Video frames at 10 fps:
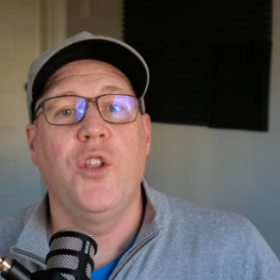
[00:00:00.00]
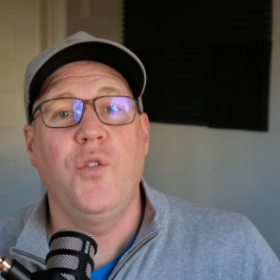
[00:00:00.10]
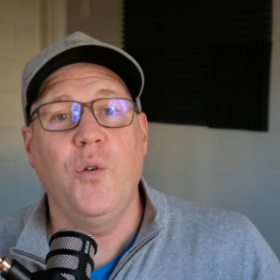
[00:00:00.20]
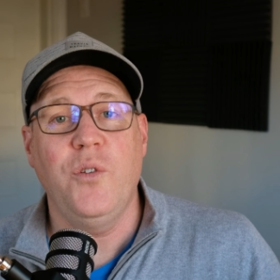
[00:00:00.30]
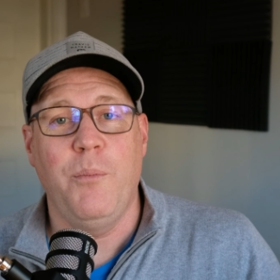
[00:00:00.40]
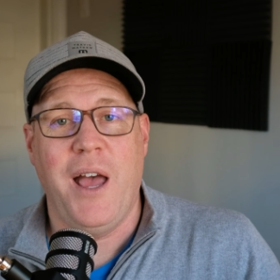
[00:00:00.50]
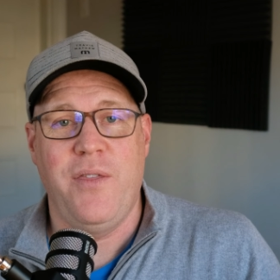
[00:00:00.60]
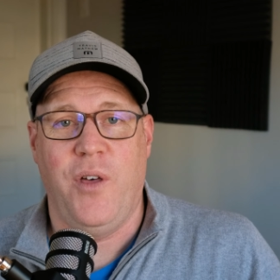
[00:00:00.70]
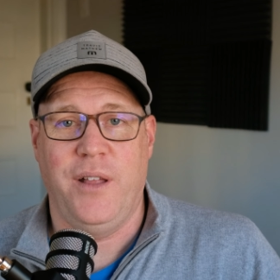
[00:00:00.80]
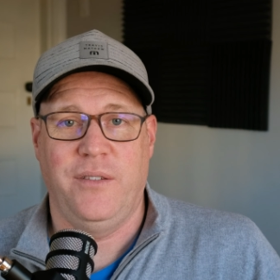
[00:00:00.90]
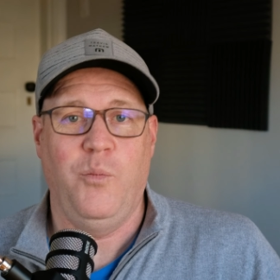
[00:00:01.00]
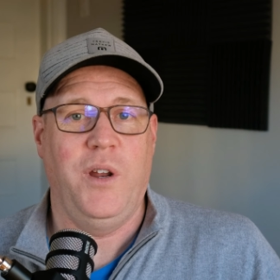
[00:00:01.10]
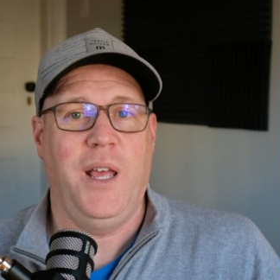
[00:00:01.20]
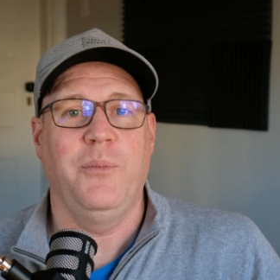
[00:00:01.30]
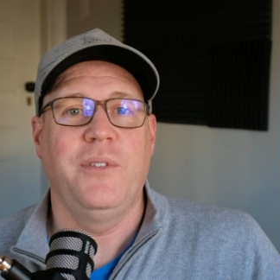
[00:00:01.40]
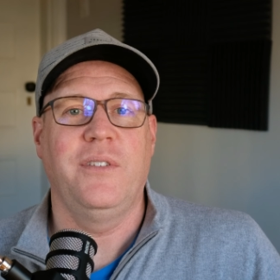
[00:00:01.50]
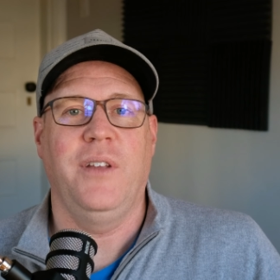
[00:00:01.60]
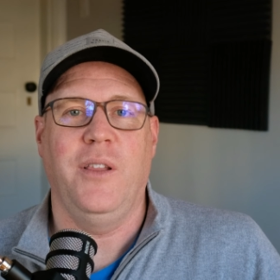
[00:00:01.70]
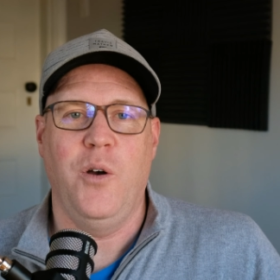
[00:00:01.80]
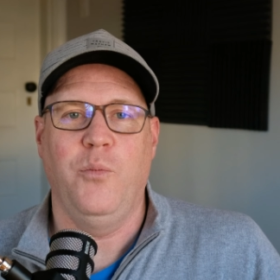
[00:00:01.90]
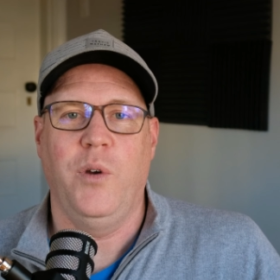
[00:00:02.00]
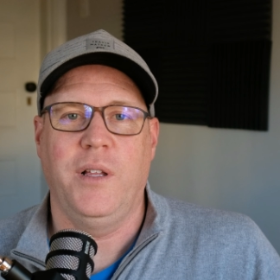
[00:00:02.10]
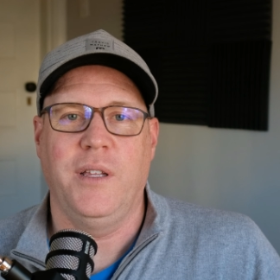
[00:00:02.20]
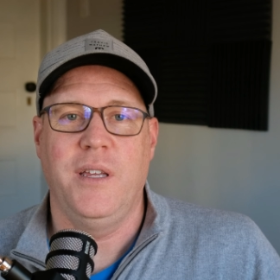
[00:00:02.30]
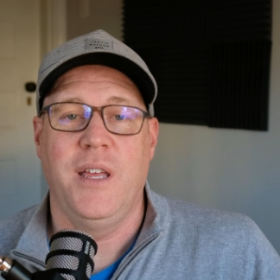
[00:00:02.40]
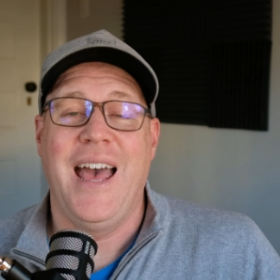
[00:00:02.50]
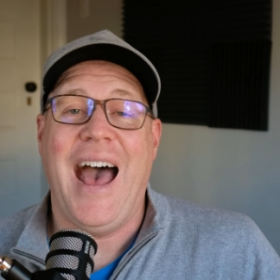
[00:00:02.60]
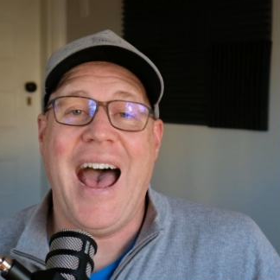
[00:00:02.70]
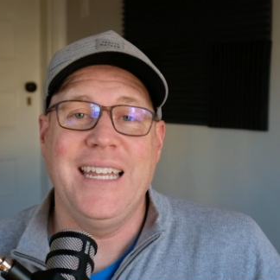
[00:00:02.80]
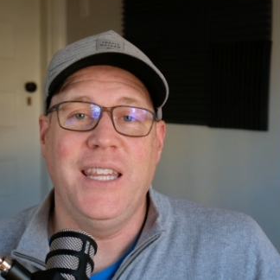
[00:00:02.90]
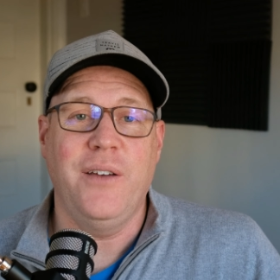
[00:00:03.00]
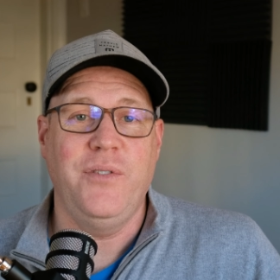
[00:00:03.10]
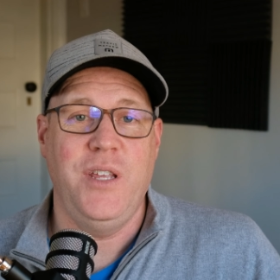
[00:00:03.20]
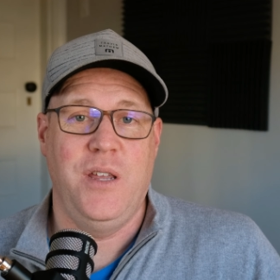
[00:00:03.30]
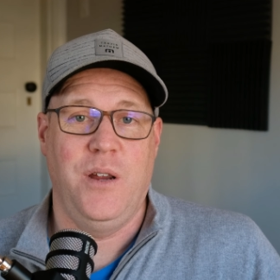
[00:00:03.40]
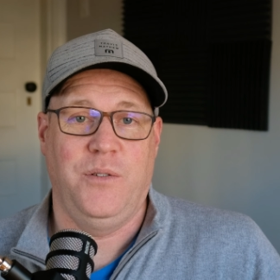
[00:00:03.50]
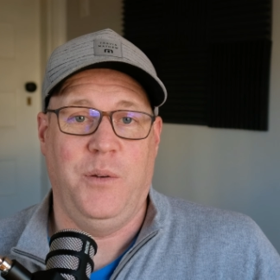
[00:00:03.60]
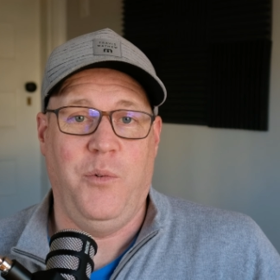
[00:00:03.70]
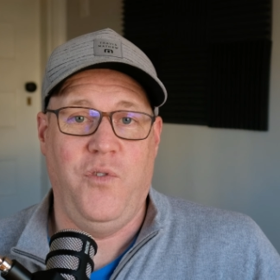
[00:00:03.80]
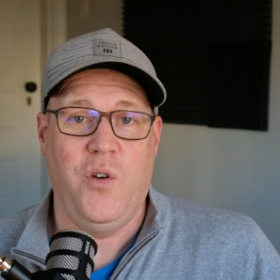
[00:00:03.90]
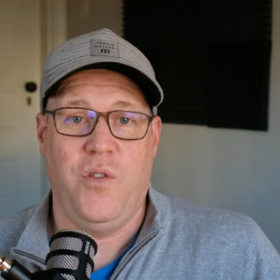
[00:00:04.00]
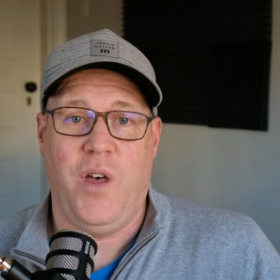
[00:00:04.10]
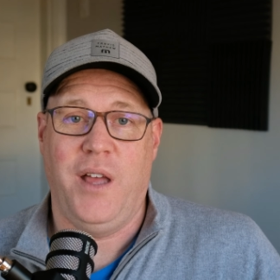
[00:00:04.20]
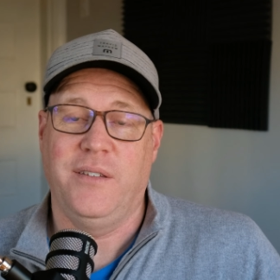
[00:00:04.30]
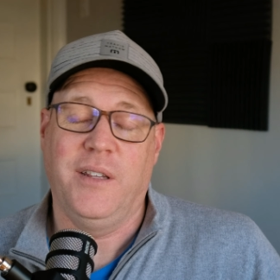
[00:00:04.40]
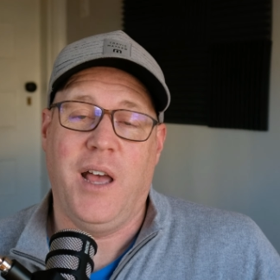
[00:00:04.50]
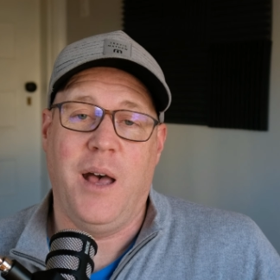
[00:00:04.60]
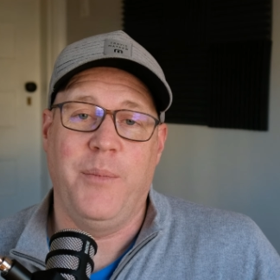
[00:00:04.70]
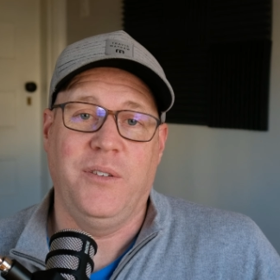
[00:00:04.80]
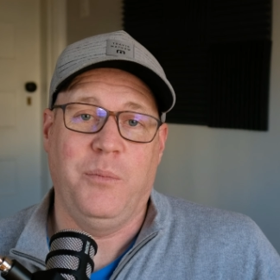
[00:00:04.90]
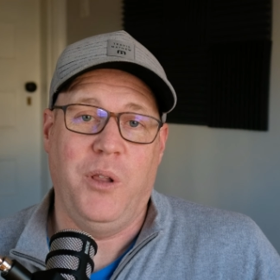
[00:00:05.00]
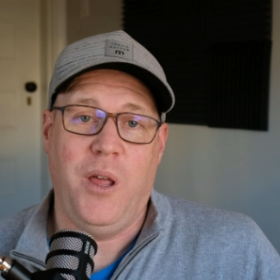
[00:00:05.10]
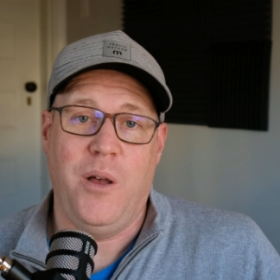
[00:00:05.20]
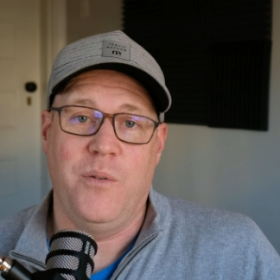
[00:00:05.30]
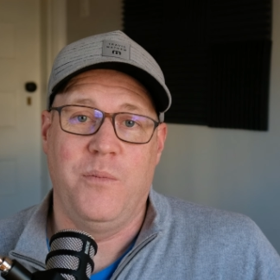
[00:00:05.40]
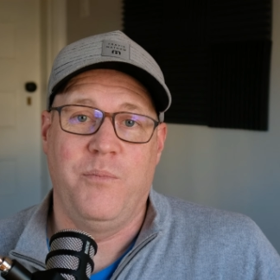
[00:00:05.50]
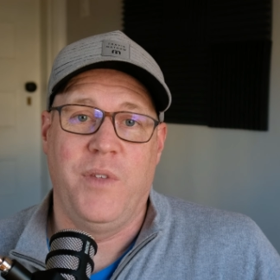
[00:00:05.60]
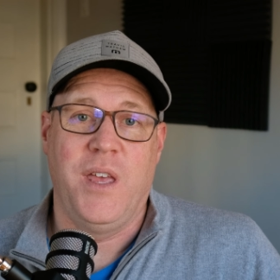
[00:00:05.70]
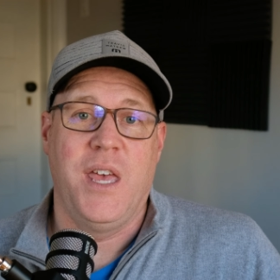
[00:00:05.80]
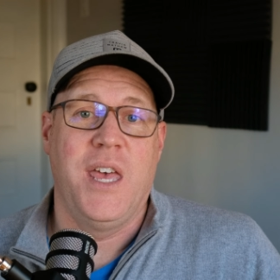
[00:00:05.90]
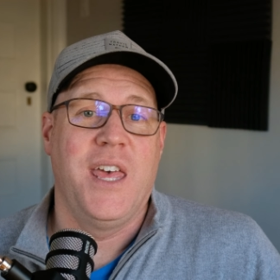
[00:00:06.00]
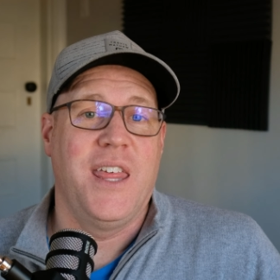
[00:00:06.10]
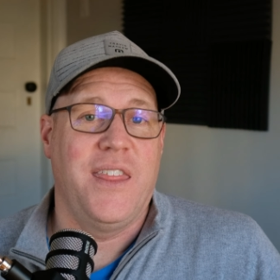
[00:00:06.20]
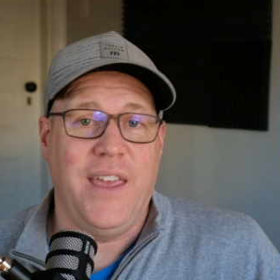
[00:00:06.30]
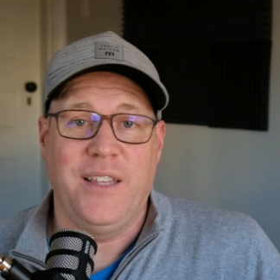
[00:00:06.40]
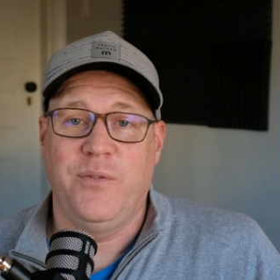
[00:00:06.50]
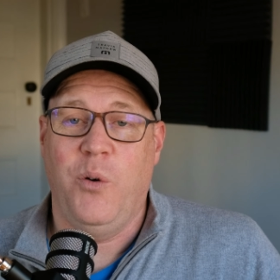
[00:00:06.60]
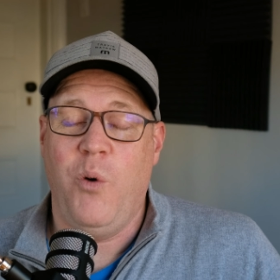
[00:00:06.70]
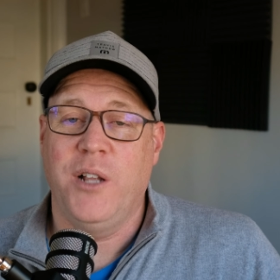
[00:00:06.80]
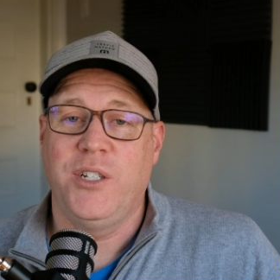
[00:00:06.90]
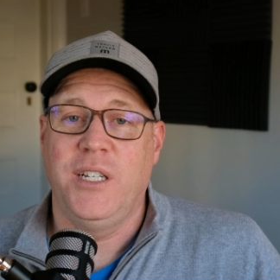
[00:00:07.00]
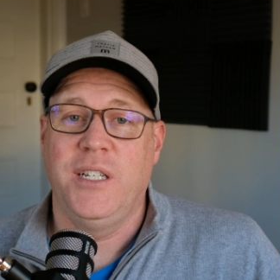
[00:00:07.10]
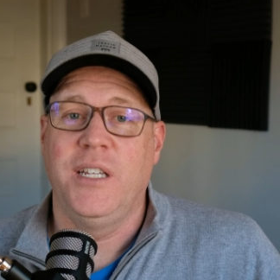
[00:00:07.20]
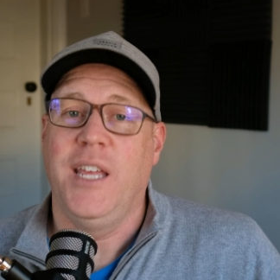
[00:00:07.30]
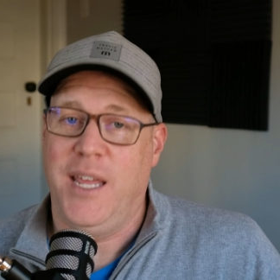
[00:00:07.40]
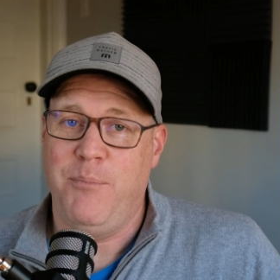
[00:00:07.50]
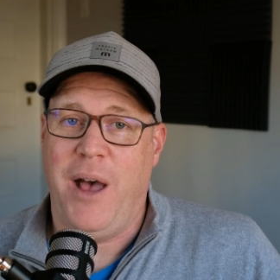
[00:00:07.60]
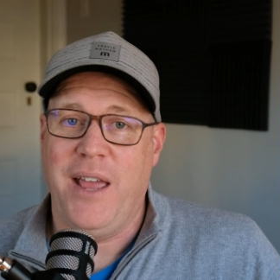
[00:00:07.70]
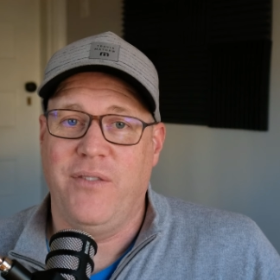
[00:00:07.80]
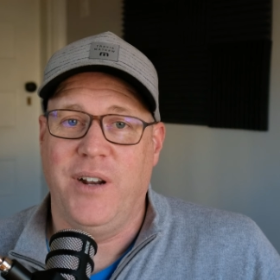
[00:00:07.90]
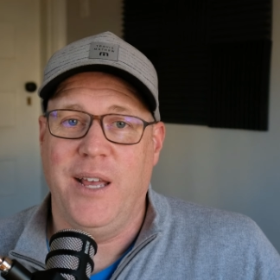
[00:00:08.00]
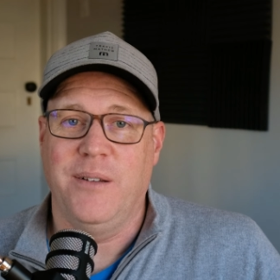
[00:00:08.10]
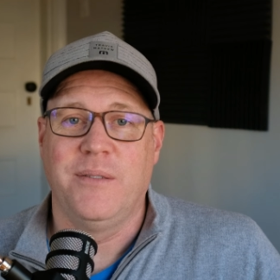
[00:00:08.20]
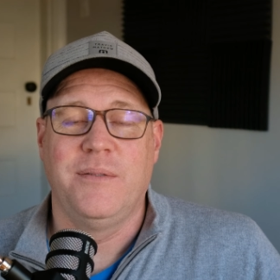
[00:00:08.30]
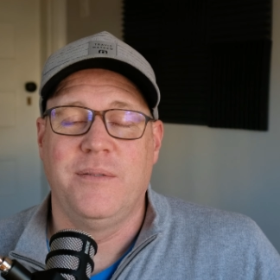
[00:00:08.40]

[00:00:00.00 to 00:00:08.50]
Those are my thoughts on what helps to sell a home quickly. I'd love to hear some of your thoughts in the comments below. Thanks for watching, and bye for now.